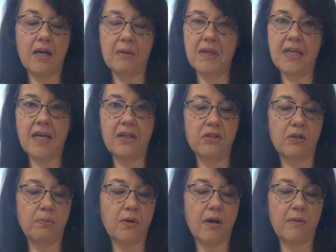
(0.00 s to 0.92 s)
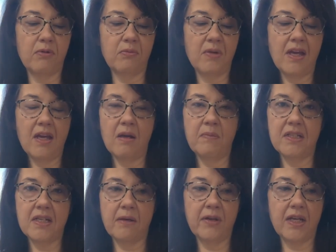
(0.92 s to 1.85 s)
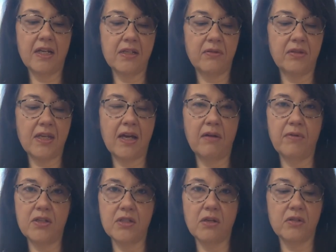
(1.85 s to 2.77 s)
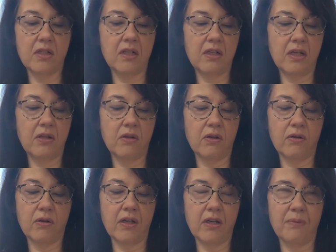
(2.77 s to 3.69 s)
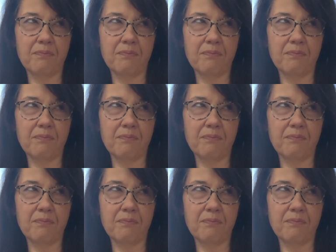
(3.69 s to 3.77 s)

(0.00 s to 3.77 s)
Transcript: He had no problem. And by the time we got done with that, we soaked it another,